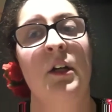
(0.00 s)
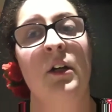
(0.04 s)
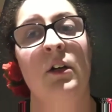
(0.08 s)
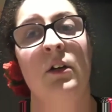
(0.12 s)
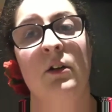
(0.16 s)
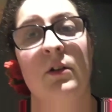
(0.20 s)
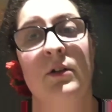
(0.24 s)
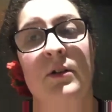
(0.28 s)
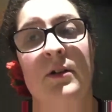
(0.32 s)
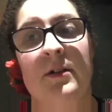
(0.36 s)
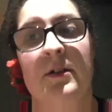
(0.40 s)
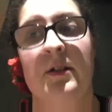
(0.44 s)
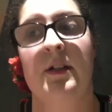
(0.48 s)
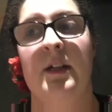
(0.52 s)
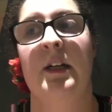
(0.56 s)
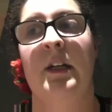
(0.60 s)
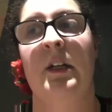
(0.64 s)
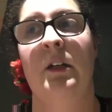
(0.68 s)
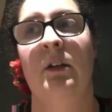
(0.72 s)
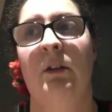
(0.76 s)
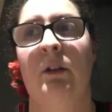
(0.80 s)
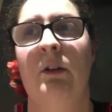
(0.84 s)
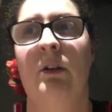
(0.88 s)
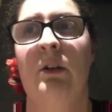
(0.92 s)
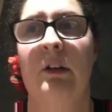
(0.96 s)
got to see
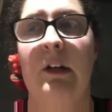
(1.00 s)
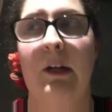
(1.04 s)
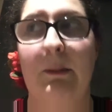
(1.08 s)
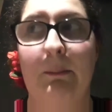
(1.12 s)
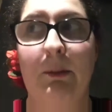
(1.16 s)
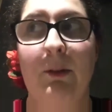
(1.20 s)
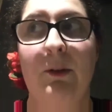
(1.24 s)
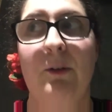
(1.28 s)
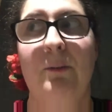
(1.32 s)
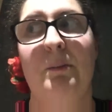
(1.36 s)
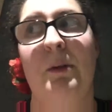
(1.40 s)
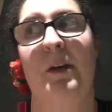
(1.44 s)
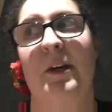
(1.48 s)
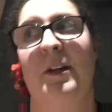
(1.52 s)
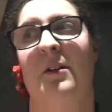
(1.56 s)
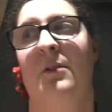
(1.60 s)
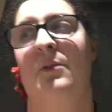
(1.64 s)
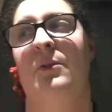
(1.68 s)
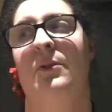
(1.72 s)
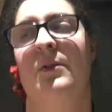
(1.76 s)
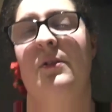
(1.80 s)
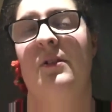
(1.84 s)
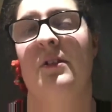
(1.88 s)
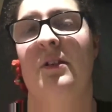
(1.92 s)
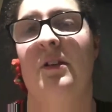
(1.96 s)
a couple of good
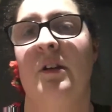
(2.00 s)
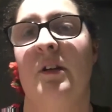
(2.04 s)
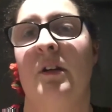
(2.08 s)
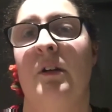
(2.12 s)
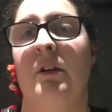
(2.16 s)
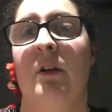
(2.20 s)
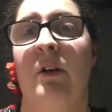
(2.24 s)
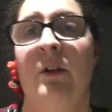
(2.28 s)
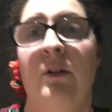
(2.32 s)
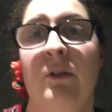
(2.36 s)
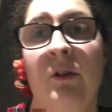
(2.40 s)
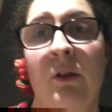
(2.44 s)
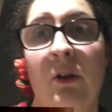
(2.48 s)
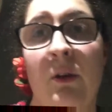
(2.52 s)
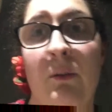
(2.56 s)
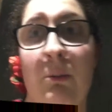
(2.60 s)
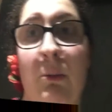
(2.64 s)
panels, so I'll talk